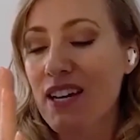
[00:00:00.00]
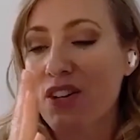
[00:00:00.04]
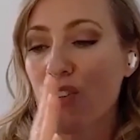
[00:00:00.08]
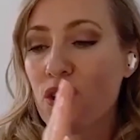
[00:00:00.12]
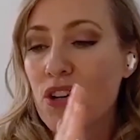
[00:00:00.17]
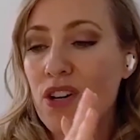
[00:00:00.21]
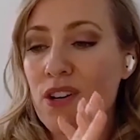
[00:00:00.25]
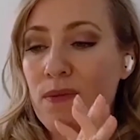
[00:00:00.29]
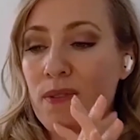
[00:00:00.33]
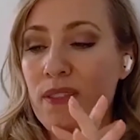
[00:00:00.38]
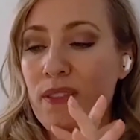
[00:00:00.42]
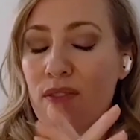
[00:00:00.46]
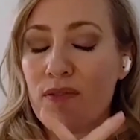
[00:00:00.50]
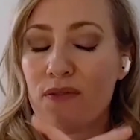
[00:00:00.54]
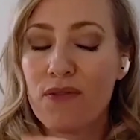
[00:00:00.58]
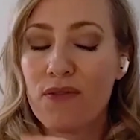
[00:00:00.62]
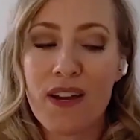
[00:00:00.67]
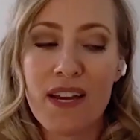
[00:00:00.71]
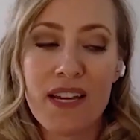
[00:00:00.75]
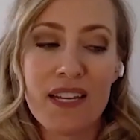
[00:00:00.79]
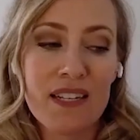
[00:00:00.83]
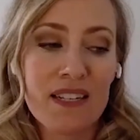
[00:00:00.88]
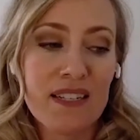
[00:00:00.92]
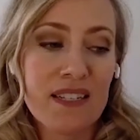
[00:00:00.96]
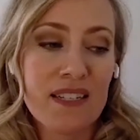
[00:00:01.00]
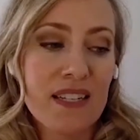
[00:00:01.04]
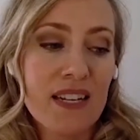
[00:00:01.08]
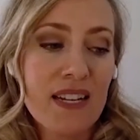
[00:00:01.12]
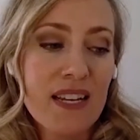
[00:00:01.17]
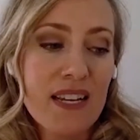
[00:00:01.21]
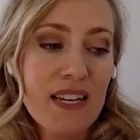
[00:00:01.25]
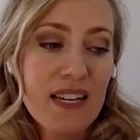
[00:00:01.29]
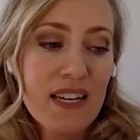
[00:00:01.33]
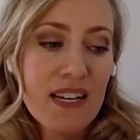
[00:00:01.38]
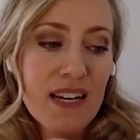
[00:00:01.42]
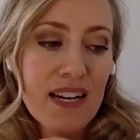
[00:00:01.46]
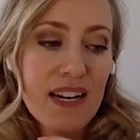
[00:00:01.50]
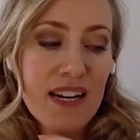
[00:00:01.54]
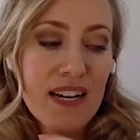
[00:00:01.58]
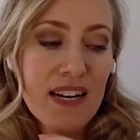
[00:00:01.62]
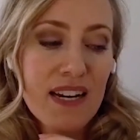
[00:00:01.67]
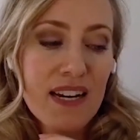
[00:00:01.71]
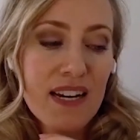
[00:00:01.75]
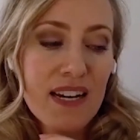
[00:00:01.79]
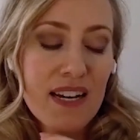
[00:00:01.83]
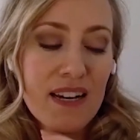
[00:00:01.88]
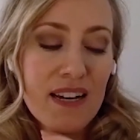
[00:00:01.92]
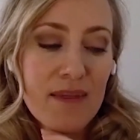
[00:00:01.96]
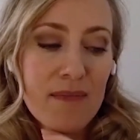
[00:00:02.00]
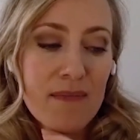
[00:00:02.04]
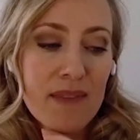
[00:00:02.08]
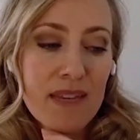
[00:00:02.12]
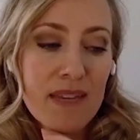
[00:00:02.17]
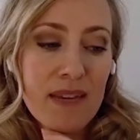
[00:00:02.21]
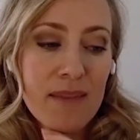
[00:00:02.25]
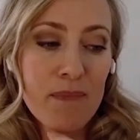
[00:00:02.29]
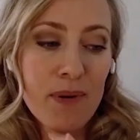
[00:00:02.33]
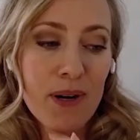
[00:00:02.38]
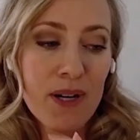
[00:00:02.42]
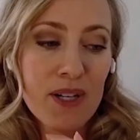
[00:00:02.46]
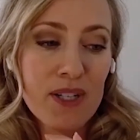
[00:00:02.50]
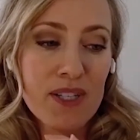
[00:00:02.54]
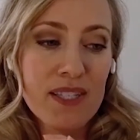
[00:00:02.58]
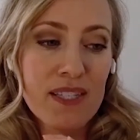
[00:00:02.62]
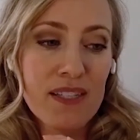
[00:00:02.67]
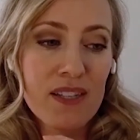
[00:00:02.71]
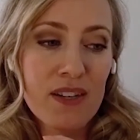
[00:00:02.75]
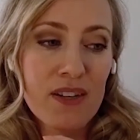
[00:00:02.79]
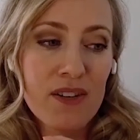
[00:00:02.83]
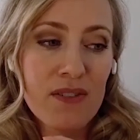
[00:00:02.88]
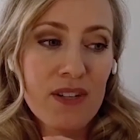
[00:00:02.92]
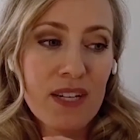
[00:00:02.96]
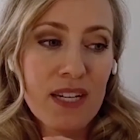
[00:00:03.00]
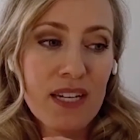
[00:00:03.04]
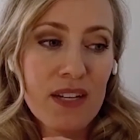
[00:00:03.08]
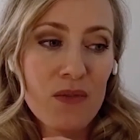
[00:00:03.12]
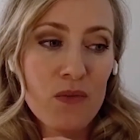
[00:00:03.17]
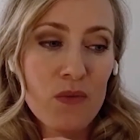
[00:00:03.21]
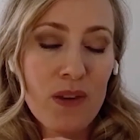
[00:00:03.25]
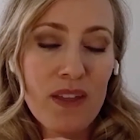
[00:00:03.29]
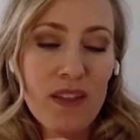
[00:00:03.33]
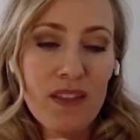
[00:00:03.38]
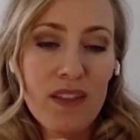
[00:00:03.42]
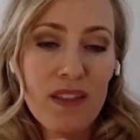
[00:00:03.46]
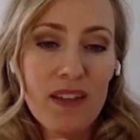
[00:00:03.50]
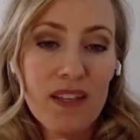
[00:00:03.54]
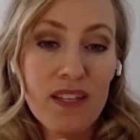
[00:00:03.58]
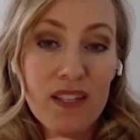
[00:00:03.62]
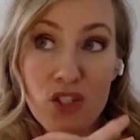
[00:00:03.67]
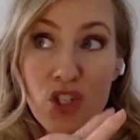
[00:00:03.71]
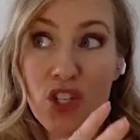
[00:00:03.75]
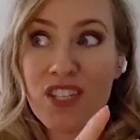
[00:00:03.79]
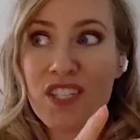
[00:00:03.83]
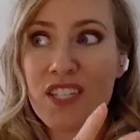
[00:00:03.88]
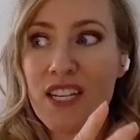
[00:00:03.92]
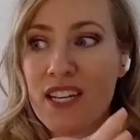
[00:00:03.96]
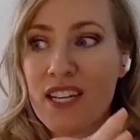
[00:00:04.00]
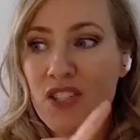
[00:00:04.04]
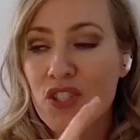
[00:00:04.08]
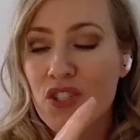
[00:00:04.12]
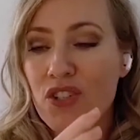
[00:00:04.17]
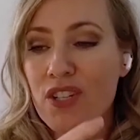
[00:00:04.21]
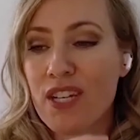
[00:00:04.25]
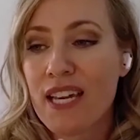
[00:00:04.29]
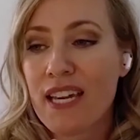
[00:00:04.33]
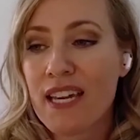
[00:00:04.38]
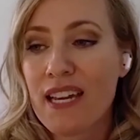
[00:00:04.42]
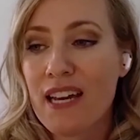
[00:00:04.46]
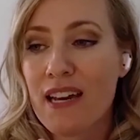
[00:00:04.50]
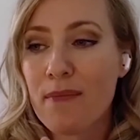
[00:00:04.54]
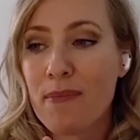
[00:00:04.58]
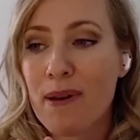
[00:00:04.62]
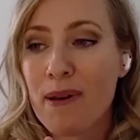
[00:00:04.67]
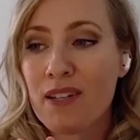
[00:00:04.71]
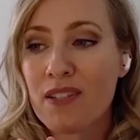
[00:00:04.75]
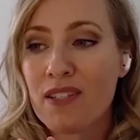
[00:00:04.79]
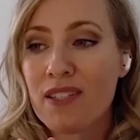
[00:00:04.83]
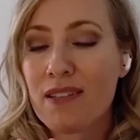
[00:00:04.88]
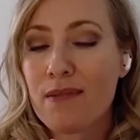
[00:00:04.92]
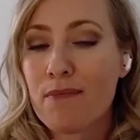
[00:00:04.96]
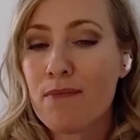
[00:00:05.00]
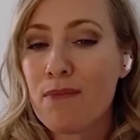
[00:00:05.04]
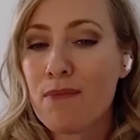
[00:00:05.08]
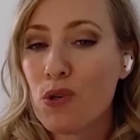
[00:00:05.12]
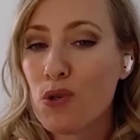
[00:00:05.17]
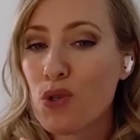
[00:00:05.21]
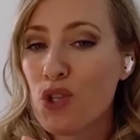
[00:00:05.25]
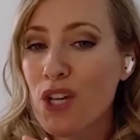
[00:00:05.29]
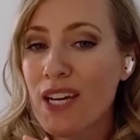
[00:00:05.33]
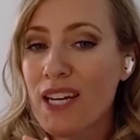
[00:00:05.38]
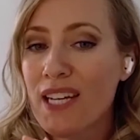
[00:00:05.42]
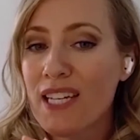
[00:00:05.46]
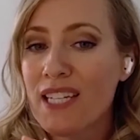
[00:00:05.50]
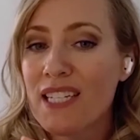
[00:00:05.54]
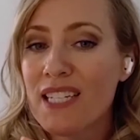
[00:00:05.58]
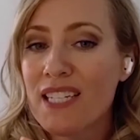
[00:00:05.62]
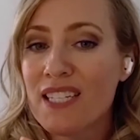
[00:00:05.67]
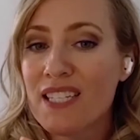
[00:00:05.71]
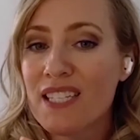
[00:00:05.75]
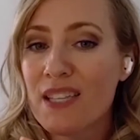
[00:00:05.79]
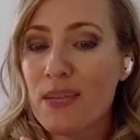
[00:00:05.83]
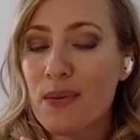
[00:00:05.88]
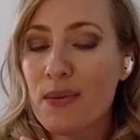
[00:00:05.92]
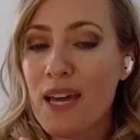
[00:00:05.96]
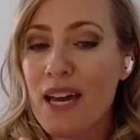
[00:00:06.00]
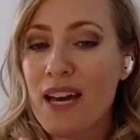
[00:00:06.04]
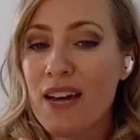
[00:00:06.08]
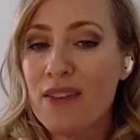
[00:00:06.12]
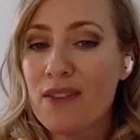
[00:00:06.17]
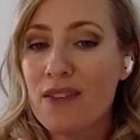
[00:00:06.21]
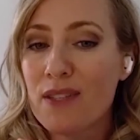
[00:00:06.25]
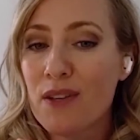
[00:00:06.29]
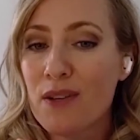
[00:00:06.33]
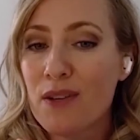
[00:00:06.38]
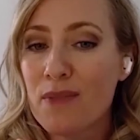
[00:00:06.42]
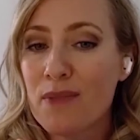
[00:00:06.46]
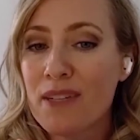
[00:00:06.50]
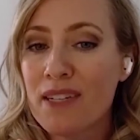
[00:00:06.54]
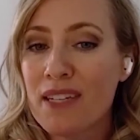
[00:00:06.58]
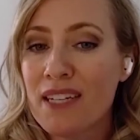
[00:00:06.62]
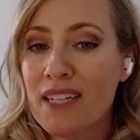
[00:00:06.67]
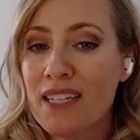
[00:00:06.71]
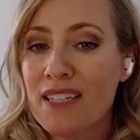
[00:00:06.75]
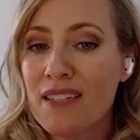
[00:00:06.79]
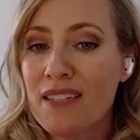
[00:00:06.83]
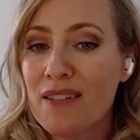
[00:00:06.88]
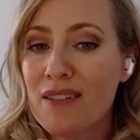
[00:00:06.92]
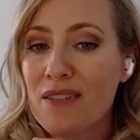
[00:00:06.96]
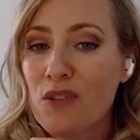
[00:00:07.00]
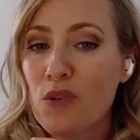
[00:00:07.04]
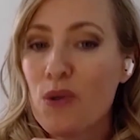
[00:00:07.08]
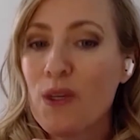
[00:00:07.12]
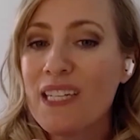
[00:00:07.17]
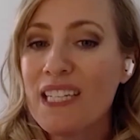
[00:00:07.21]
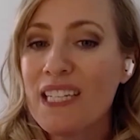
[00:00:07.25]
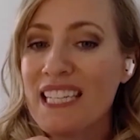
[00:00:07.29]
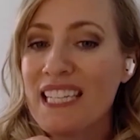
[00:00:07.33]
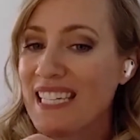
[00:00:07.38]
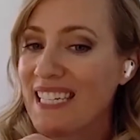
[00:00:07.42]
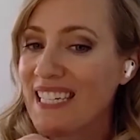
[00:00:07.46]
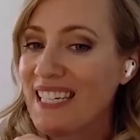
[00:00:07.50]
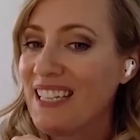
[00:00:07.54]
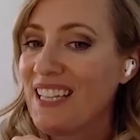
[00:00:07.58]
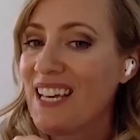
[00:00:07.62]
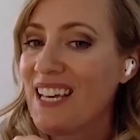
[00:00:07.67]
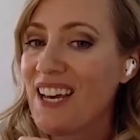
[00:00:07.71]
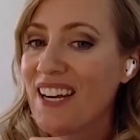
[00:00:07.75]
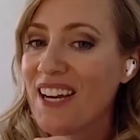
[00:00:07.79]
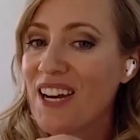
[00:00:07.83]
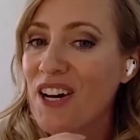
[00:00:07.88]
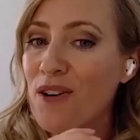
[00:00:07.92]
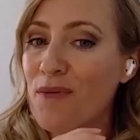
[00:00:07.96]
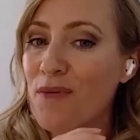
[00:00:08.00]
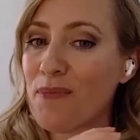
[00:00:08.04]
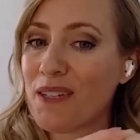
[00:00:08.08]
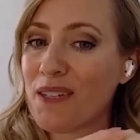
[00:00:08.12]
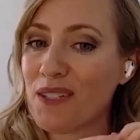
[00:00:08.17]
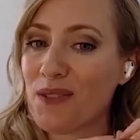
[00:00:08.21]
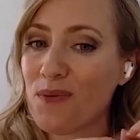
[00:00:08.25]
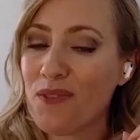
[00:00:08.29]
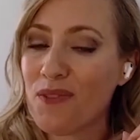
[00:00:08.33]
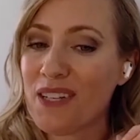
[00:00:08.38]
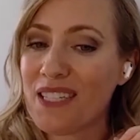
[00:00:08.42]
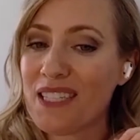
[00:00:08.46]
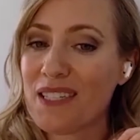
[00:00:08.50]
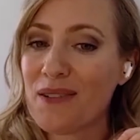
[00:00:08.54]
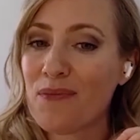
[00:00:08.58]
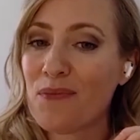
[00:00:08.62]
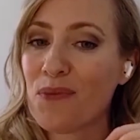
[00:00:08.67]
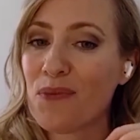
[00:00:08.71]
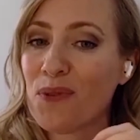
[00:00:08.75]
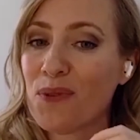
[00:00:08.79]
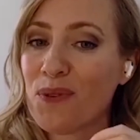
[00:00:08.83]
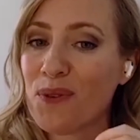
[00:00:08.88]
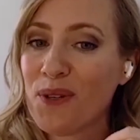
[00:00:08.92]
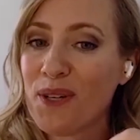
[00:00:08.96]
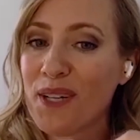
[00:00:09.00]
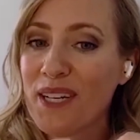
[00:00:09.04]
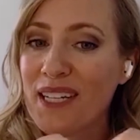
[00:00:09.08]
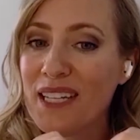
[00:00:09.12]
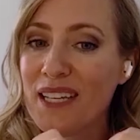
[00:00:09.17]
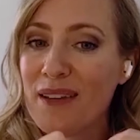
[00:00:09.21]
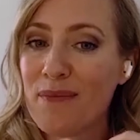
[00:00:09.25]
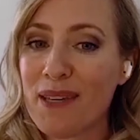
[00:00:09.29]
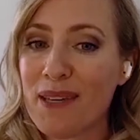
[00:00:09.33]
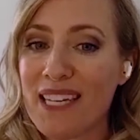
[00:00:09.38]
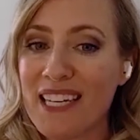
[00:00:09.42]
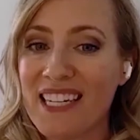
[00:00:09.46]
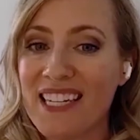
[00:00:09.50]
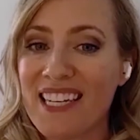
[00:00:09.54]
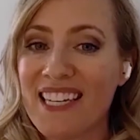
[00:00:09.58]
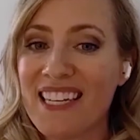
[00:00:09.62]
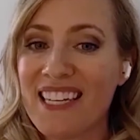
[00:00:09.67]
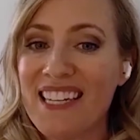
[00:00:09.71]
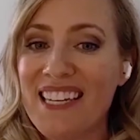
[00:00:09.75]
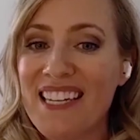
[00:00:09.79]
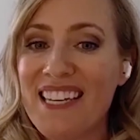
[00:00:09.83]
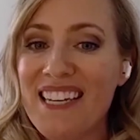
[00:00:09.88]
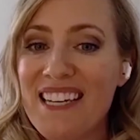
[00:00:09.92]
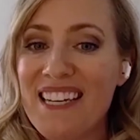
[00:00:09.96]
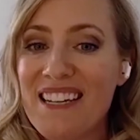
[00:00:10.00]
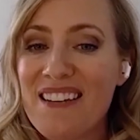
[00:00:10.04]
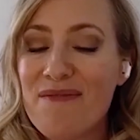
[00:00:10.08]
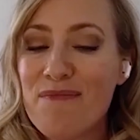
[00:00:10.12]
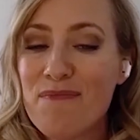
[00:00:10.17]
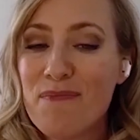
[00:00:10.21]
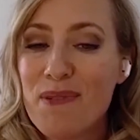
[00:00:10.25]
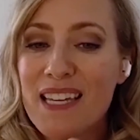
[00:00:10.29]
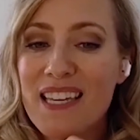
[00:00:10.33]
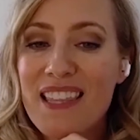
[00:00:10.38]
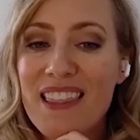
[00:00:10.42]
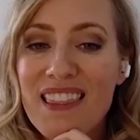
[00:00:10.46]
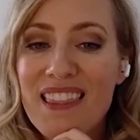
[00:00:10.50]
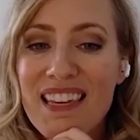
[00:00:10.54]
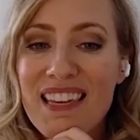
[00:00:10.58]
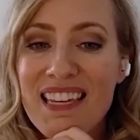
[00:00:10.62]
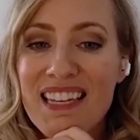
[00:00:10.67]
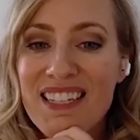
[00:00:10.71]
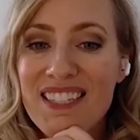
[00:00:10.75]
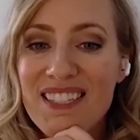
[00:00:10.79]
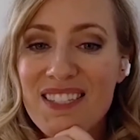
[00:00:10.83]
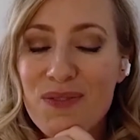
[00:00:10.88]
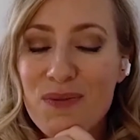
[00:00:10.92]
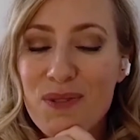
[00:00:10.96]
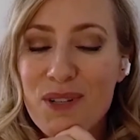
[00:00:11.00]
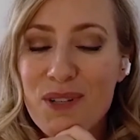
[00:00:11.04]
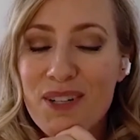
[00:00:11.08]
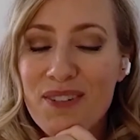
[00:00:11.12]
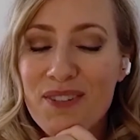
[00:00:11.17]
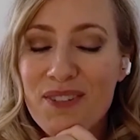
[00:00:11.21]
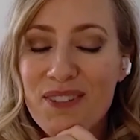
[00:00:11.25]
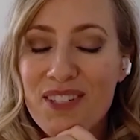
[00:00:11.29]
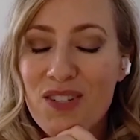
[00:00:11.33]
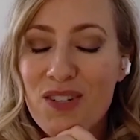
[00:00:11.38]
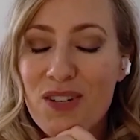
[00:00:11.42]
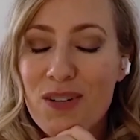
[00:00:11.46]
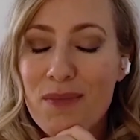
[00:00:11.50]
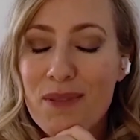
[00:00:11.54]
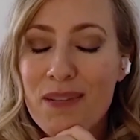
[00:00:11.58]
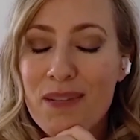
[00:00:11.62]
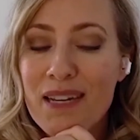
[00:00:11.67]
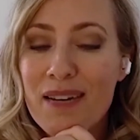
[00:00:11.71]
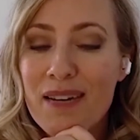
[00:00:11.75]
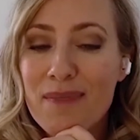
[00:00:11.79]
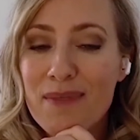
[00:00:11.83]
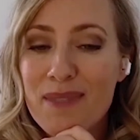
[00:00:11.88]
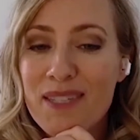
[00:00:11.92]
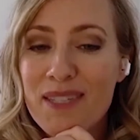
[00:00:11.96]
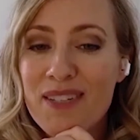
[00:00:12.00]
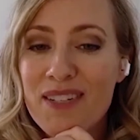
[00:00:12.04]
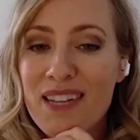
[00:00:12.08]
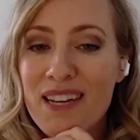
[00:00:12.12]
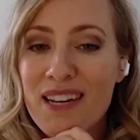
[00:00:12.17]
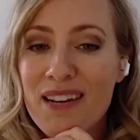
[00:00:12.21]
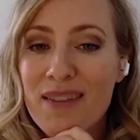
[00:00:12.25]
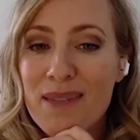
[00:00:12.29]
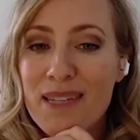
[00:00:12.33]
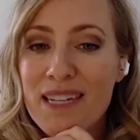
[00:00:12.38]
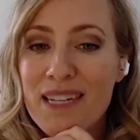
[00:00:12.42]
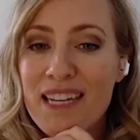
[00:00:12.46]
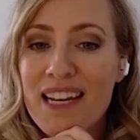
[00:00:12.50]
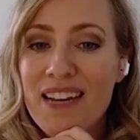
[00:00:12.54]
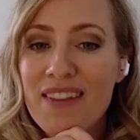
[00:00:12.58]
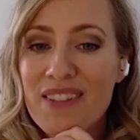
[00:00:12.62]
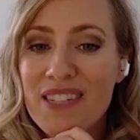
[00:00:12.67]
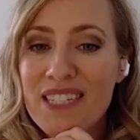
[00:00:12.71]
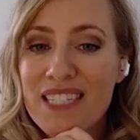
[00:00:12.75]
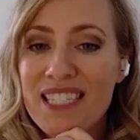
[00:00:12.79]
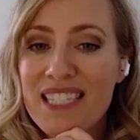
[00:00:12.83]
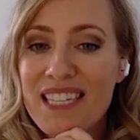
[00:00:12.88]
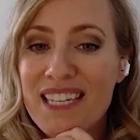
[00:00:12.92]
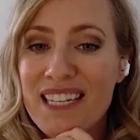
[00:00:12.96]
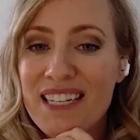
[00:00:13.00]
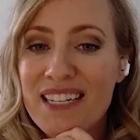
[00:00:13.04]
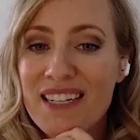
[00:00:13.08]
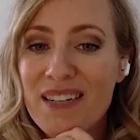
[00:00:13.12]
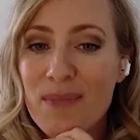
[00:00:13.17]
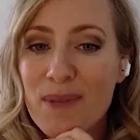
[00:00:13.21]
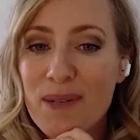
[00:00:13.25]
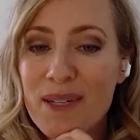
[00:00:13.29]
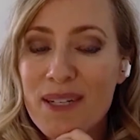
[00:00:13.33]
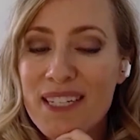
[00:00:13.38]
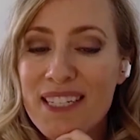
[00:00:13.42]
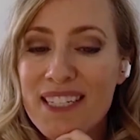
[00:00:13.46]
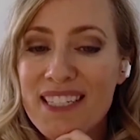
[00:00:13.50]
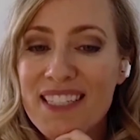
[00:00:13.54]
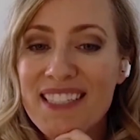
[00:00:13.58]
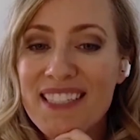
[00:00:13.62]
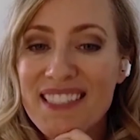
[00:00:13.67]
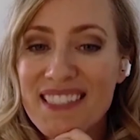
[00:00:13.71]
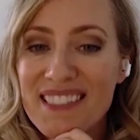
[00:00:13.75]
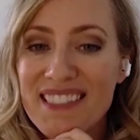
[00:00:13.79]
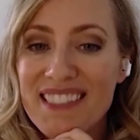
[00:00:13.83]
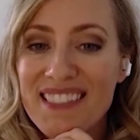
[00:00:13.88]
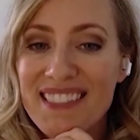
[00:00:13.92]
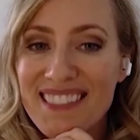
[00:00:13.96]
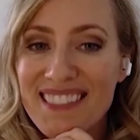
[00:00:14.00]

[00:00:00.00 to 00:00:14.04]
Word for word: had a call with a friend um, in Barcelona with just yesterday about some moonshot ideas that we have. So I'm gonna quickly need a lot of help because we've got some really big big things we're, we're dreaming up. So yeah, I'm, I'm excited about it. So,